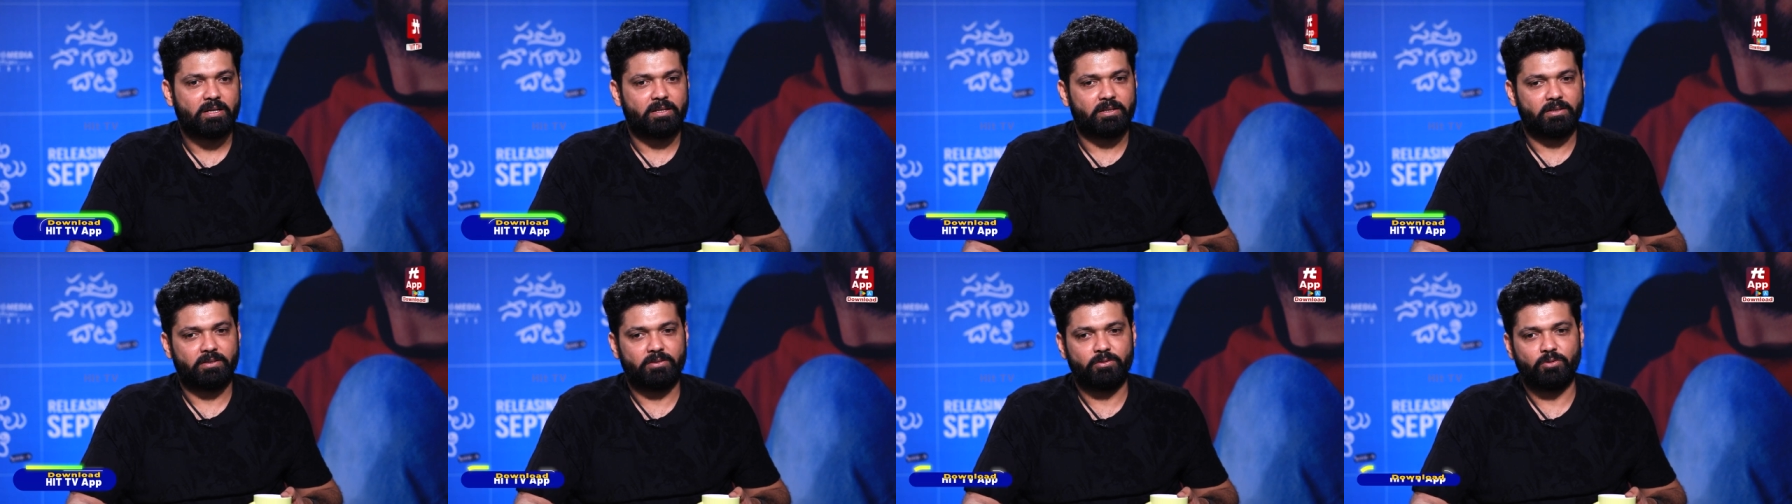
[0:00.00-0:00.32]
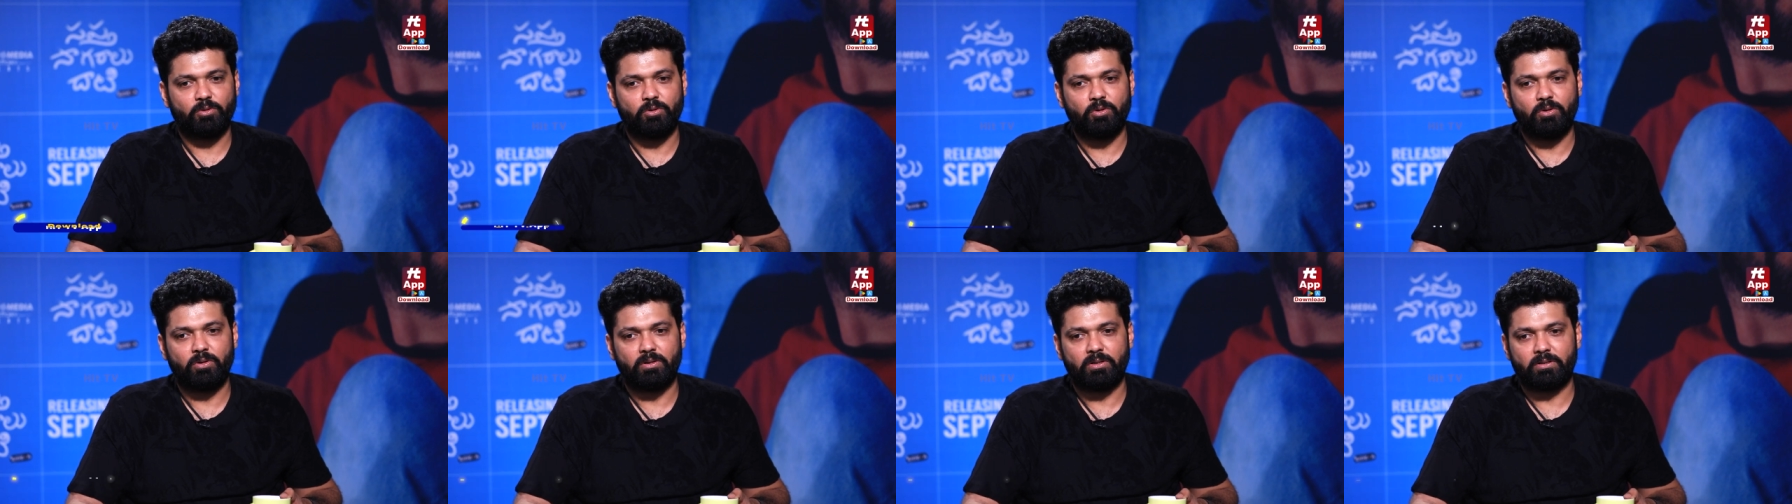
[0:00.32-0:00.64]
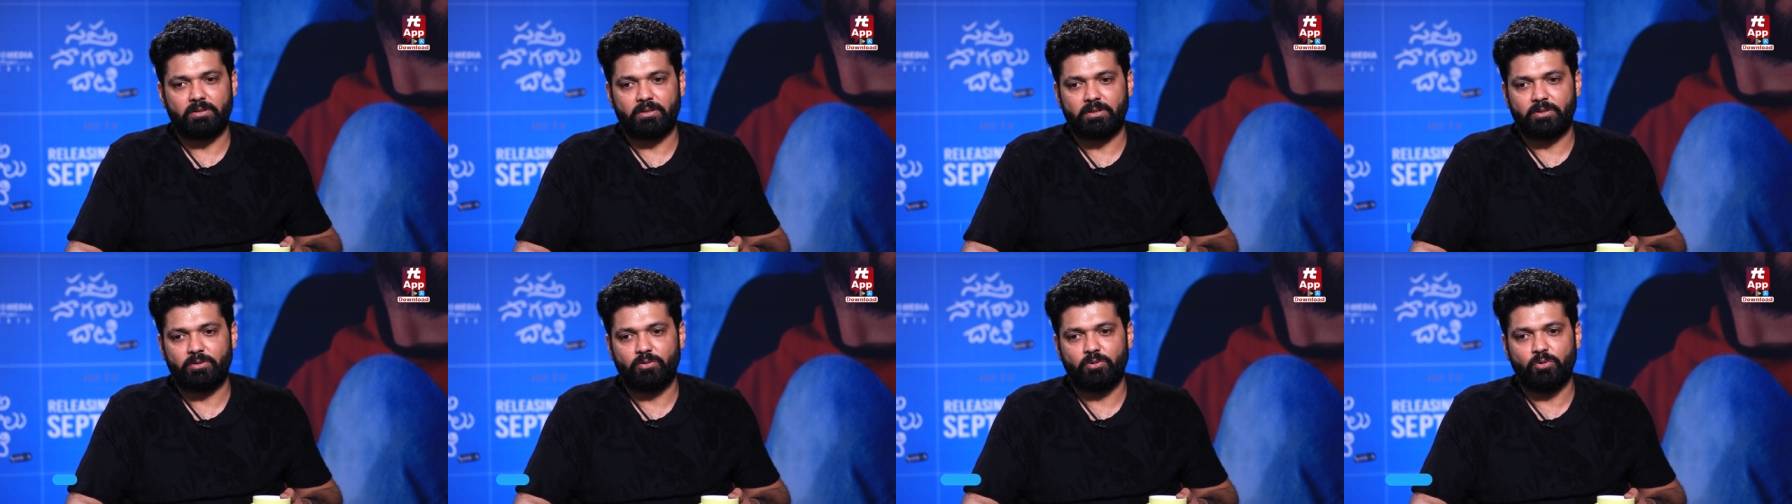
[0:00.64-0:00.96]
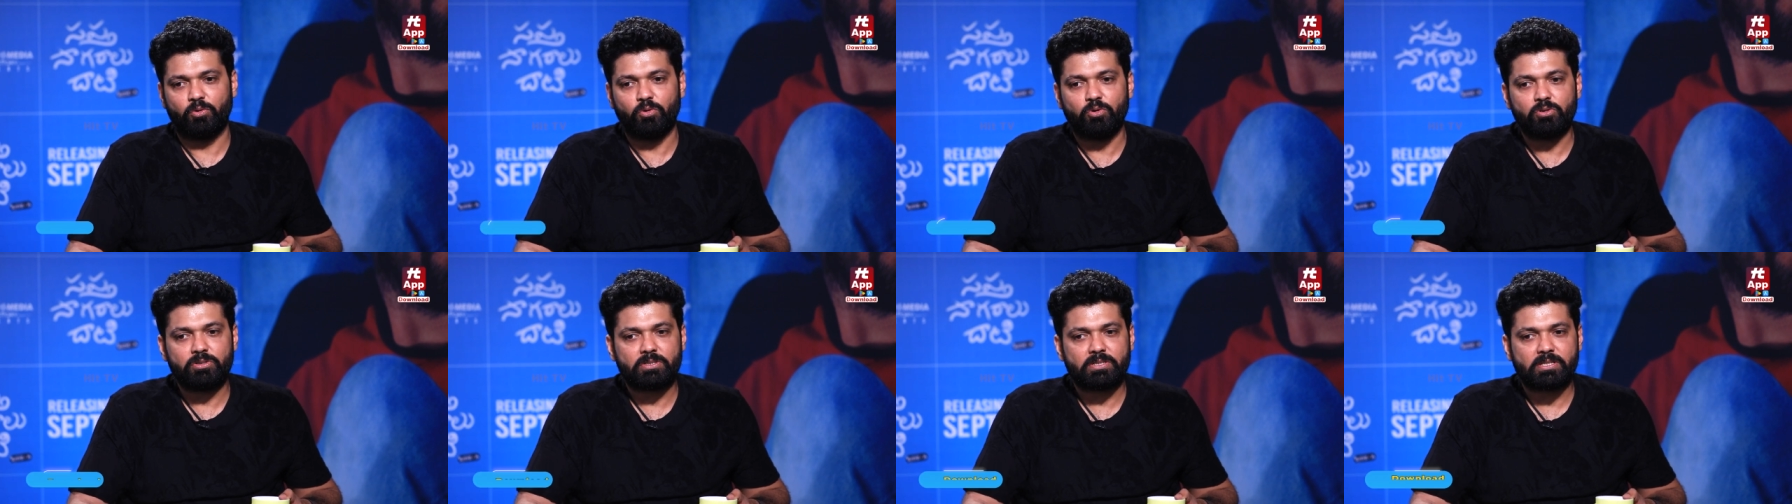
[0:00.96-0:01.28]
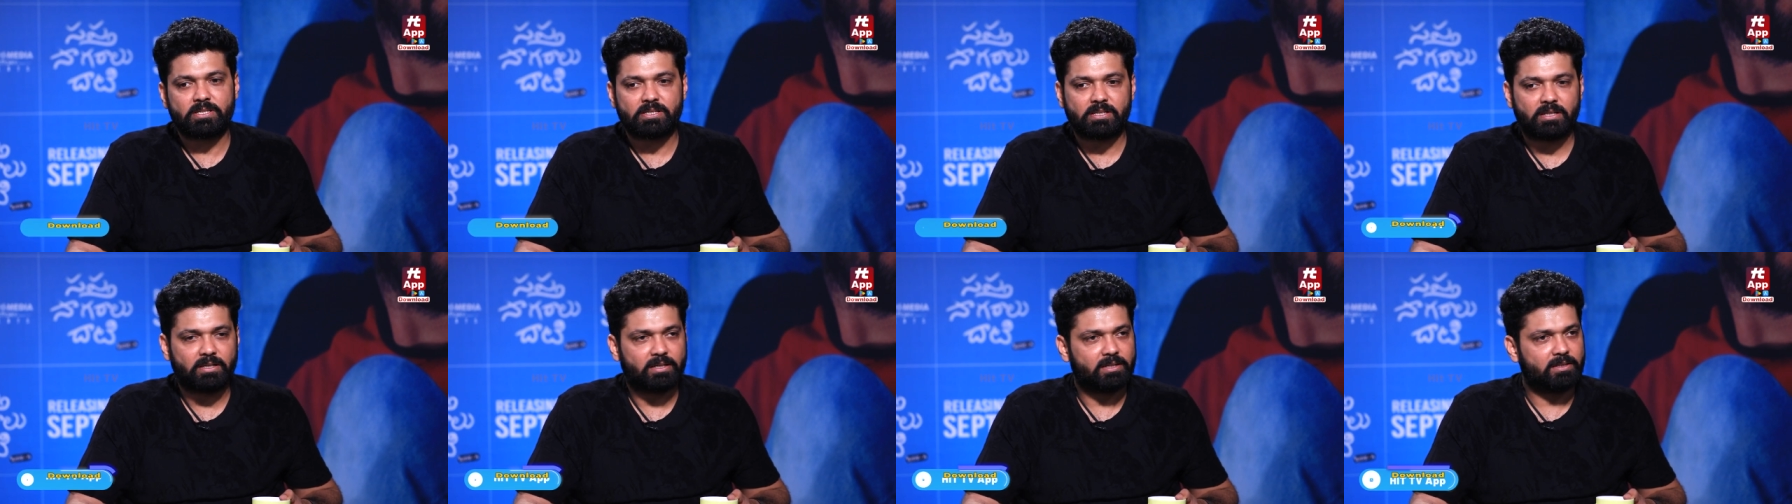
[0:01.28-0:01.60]
you. You lose
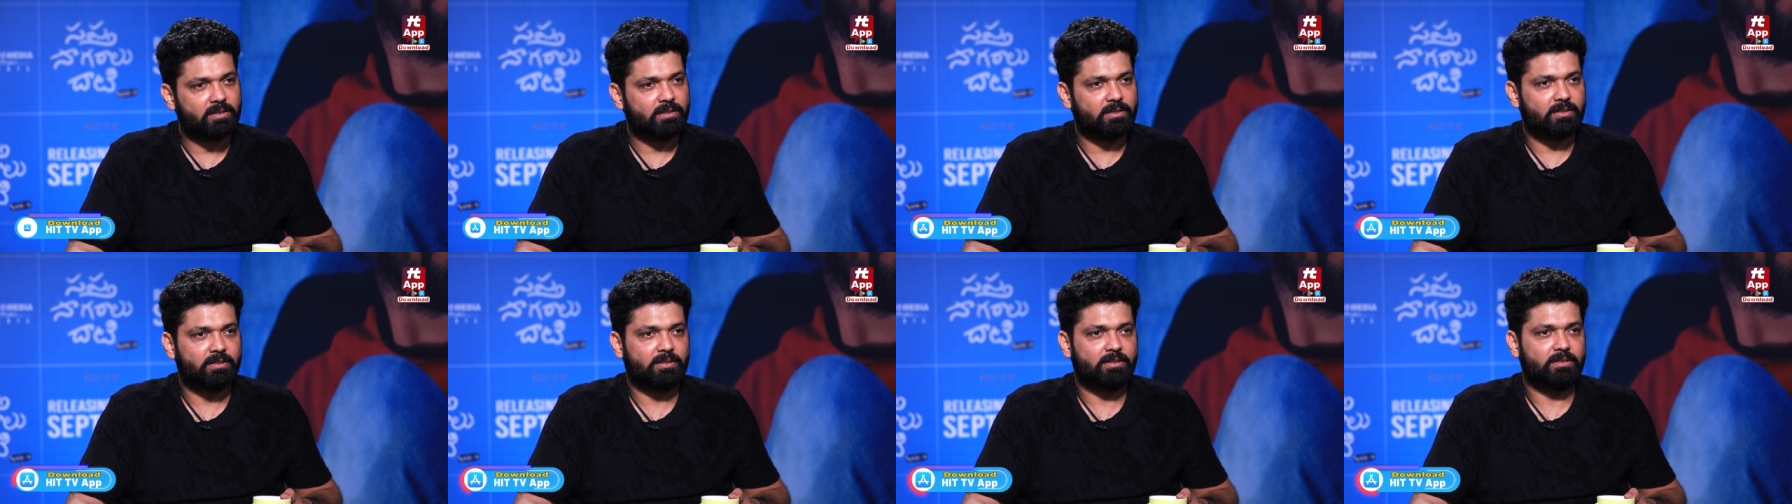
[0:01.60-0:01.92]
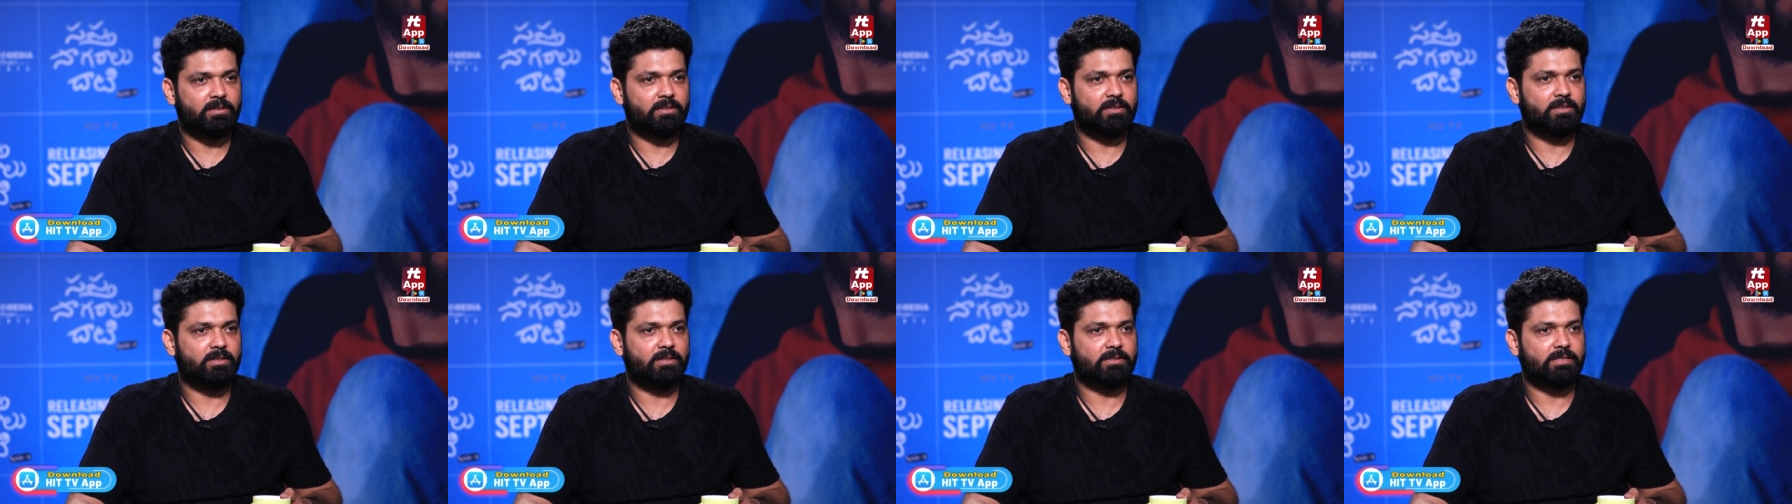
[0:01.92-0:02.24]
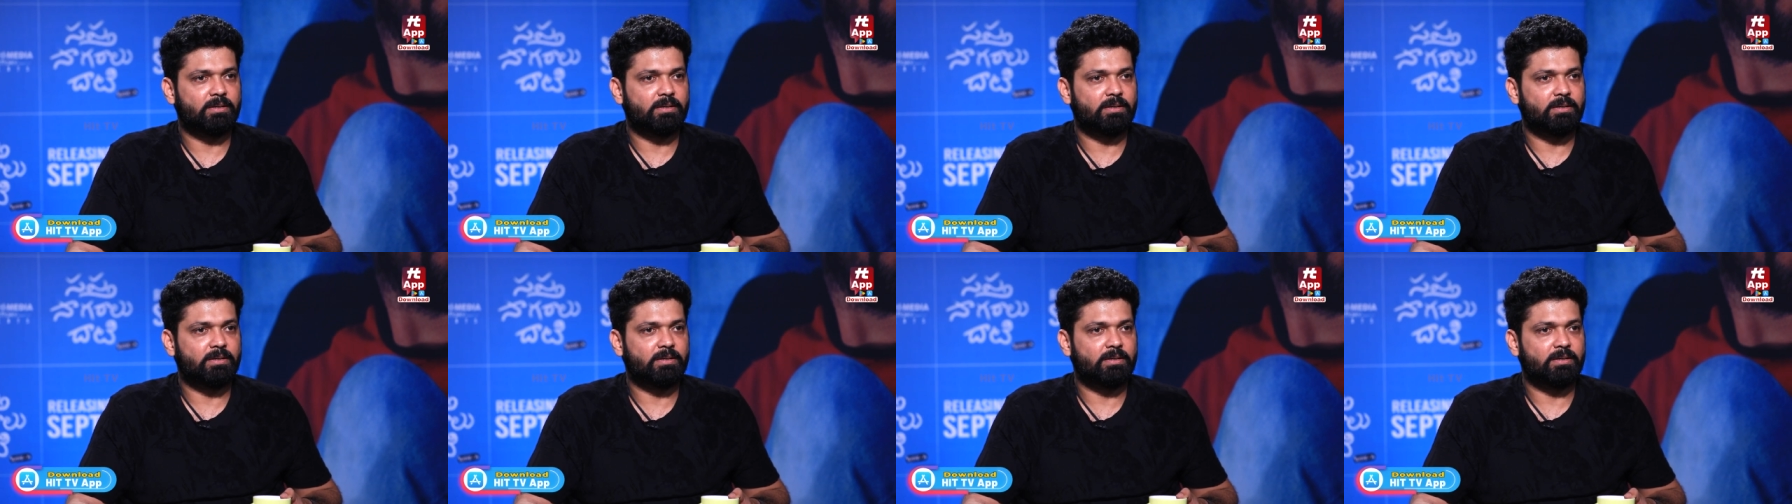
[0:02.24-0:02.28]
uh,